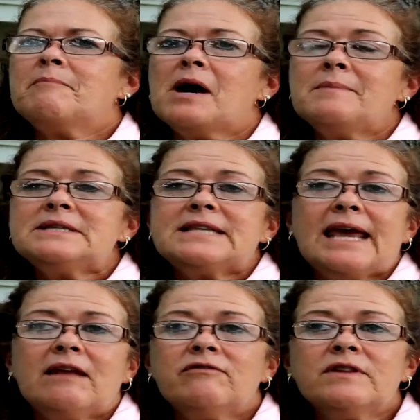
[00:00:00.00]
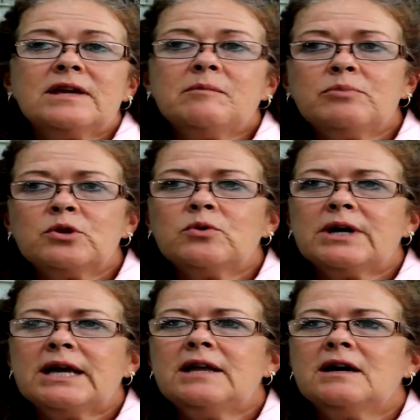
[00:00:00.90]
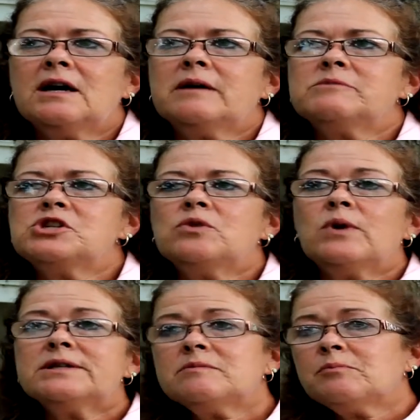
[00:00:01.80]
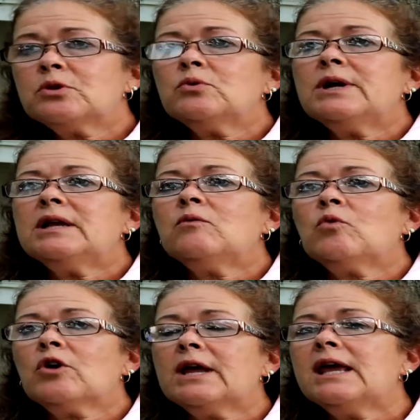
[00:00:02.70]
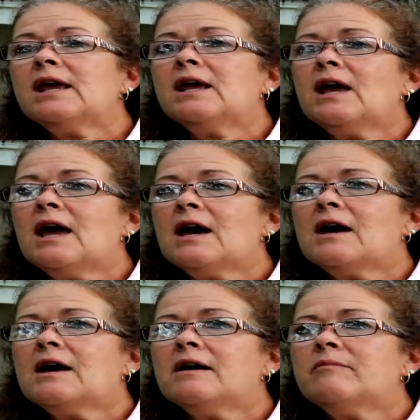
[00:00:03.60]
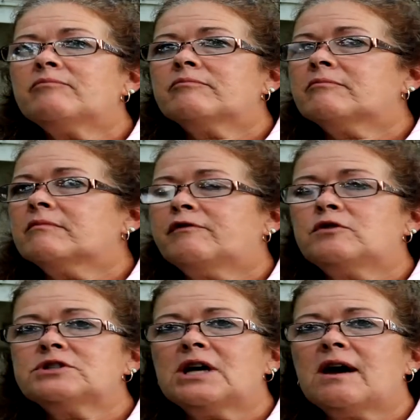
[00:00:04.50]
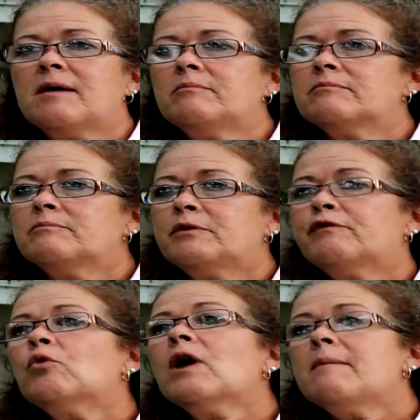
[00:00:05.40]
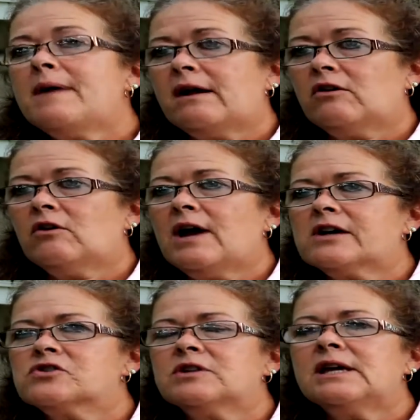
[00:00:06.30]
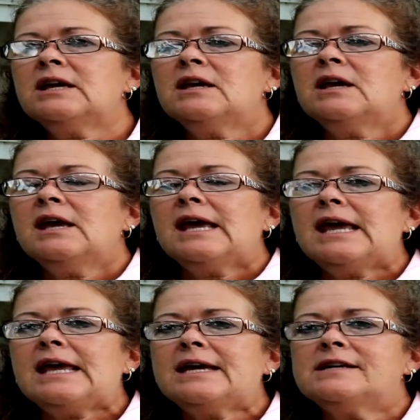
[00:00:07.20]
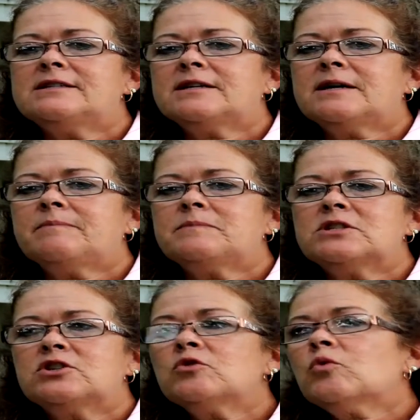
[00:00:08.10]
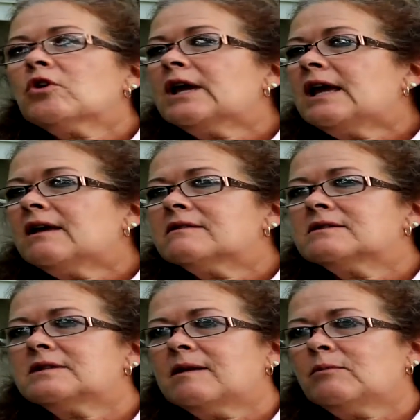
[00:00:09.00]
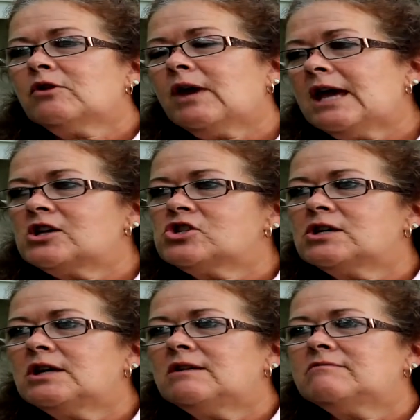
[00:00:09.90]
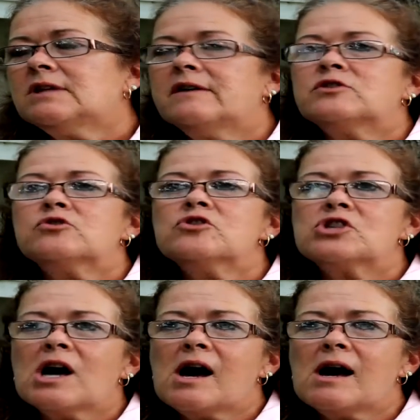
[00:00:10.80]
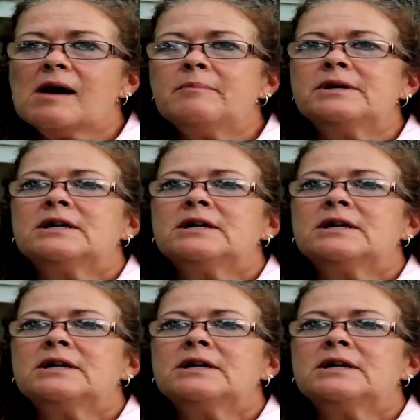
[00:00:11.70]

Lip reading: Mom is gainfully employed. She was employed and working full-time before I met her, actually, and still working at the same location, loves her job,